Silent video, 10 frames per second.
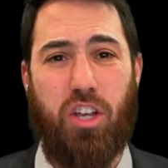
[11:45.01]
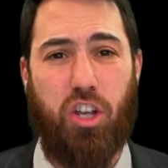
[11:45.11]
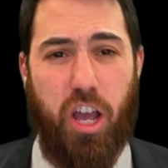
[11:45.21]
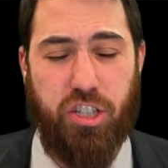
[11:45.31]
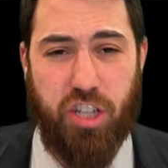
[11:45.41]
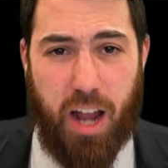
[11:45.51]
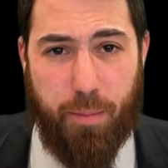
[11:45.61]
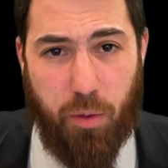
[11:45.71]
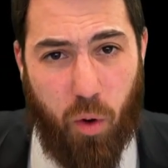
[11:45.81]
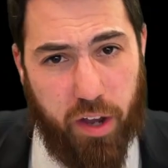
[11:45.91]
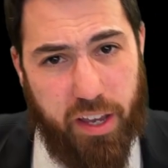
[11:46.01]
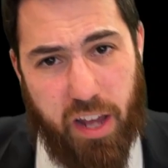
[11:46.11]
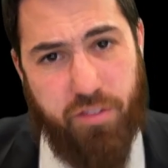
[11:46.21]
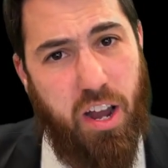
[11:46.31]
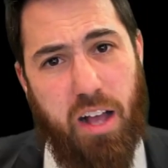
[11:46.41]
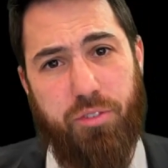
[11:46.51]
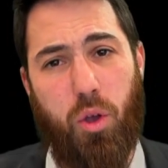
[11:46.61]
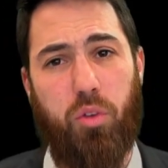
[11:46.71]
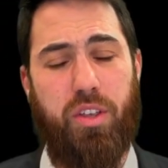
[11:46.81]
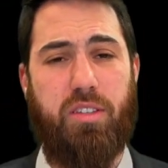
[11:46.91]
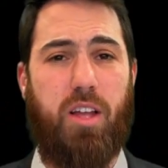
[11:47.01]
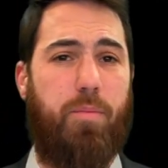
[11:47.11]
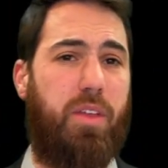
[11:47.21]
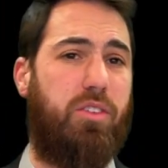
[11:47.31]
a guy should not be walking out of your house holding something.